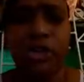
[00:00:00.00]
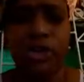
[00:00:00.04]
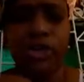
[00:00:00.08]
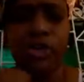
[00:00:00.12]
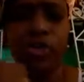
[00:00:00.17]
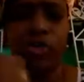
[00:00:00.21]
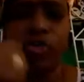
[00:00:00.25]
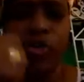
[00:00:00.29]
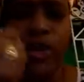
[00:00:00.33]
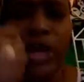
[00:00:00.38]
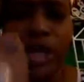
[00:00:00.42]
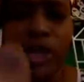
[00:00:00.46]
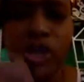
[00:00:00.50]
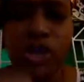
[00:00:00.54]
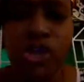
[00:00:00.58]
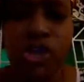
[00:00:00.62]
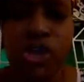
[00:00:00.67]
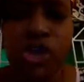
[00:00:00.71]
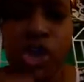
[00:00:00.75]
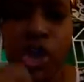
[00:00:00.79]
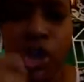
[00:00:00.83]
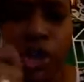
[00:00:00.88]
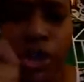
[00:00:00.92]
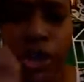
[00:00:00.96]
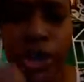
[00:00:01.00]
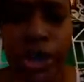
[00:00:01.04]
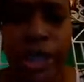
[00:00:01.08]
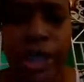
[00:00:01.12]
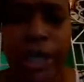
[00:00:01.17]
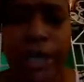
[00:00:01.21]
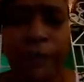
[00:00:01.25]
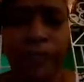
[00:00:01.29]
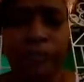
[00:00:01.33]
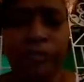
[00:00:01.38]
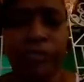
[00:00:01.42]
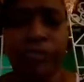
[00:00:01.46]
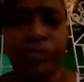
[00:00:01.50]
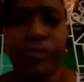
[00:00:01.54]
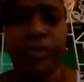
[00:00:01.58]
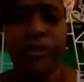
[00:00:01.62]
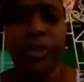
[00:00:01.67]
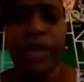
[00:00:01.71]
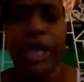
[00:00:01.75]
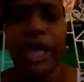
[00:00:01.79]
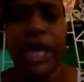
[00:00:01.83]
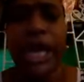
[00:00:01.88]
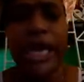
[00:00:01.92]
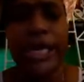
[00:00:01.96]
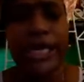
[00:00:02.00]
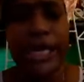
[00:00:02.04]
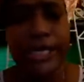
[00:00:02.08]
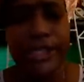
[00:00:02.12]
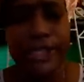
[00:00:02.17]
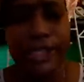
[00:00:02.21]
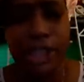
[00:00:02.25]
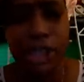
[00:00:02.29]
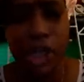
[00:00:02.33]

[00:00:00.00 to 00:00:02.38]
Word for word: or the wheels turning in this